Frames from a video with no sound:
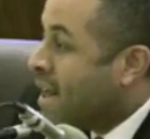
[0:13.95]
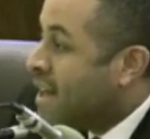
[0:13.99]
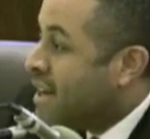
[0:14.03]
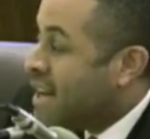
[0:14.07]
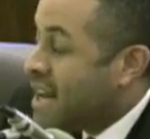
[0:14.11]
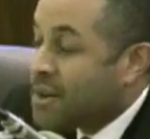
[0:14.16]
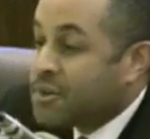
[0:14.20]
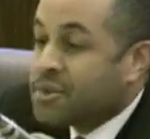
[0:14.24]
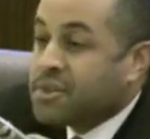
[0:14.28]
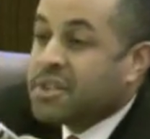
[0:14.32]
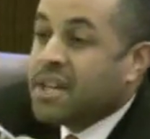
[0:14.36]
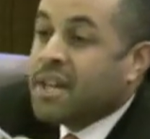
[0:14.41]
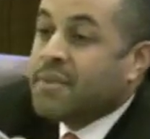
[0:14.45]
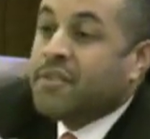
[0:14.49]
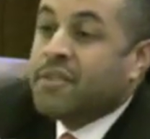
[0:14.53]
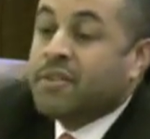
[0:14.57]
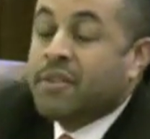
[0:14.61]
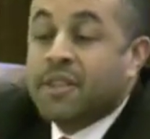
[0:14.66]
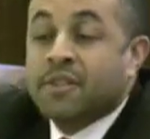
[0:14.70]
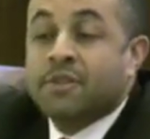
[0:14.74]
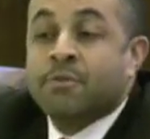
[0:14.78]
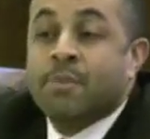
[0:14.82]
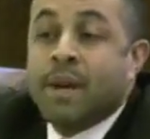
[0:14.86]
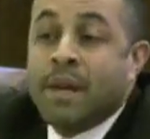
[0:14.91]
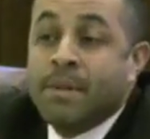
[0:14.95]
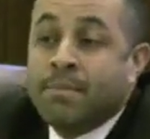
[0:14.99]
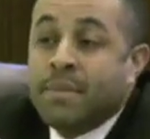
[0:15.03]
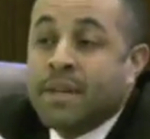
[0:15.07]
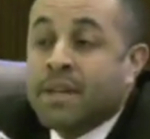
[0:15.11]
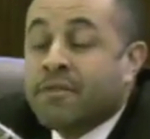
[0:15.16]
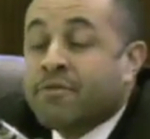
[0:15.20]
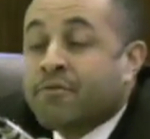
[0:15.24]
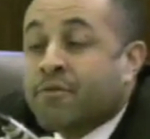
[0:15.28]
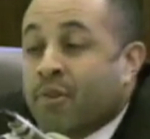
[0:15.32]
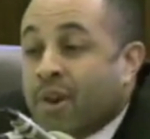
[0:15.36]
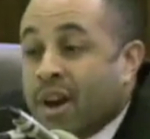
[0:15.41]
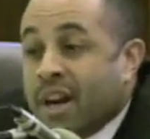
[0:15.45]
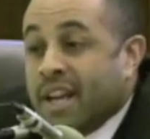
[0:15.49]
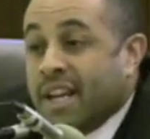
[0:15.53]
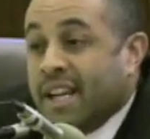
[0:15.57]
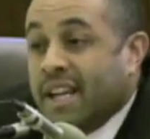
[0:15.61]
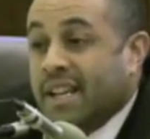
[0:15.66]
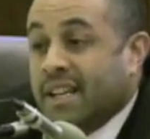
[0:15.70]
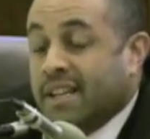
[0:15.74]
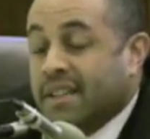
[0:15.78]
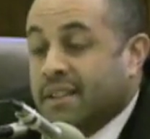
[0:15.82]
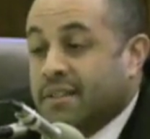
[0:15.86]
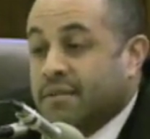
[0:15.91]
Now, some of us may be
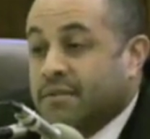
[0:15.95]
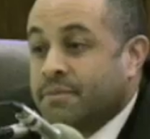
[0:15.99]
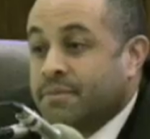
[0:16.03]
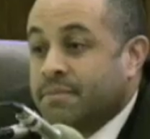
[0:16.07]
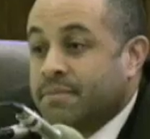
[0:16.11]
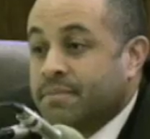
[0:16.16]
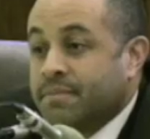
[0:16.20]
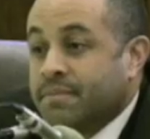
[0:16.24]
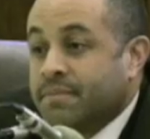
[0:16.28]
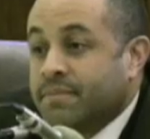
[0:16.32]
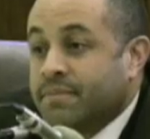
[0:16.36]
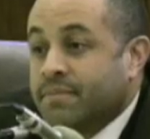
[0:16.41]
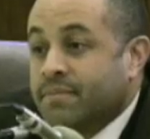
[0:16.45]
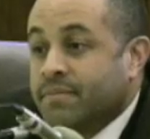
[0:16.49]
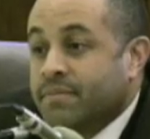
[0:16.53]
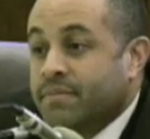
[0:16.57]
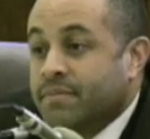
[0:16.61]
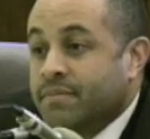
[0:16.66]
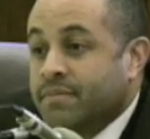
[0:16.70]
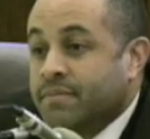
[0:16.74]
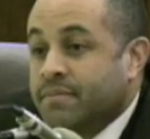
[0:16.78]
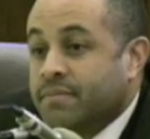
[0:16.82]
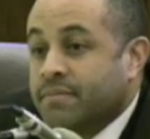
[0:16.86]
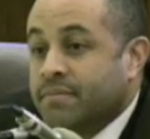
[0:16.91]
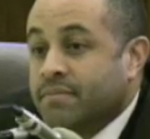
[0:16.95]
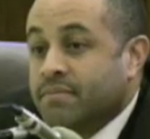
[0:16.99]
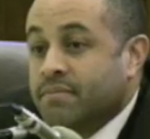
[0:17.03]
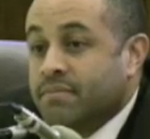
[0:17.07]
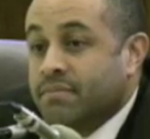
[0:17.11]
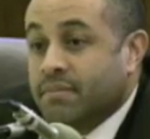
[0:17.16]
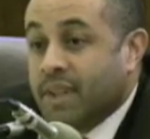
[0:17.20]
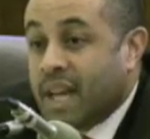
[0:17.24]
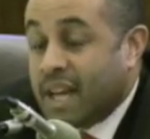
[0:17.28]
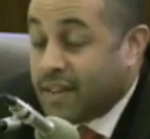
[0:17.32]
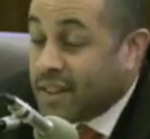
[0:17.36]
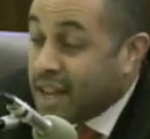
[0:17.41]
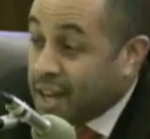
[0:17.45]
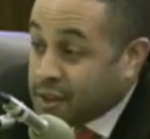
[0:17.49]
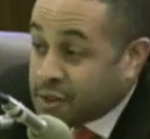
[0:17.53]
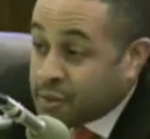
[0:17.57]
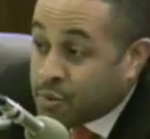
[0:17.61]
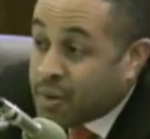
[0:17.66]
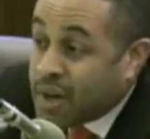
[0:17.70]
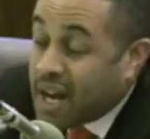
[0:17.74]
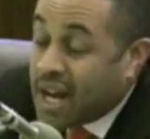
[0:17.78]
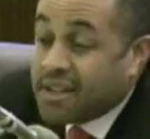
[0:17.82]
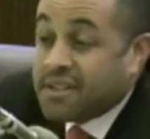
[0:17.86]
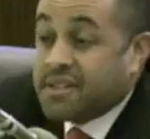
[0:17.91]
afraid, and that's
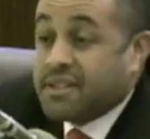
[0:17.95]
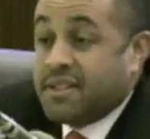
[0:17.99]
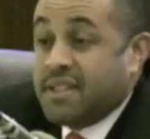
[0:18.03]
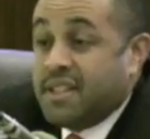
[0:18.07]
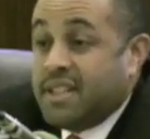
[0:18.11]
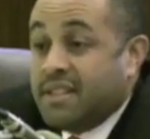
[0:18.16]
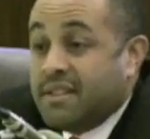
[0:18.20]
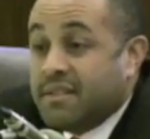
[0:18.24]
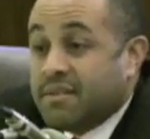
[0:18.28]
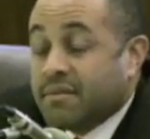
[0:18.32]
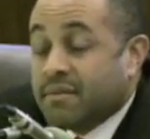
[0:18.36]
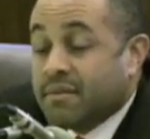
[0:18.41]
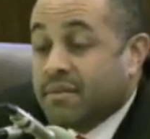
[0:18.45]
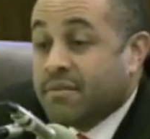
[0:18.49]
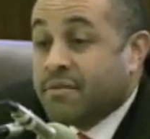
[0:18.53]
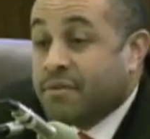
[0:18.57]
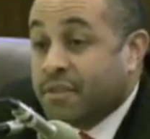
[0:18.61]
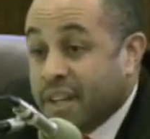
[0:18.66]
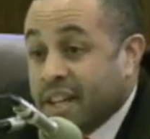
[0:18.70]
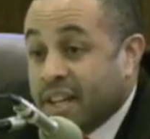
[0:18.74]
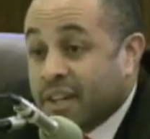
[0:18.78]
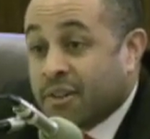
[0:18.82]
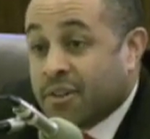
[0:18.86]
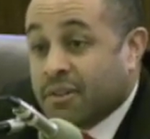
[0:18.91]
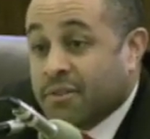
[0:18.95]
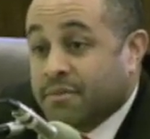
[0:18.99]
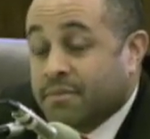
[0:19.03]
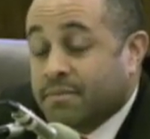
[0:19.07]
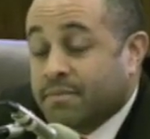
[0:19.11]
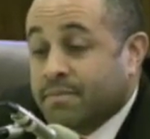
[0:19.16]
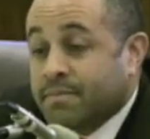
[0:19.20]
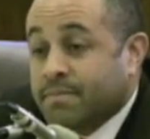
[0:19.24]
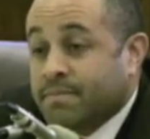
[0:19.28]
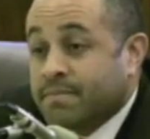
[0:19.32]
what I see, fear.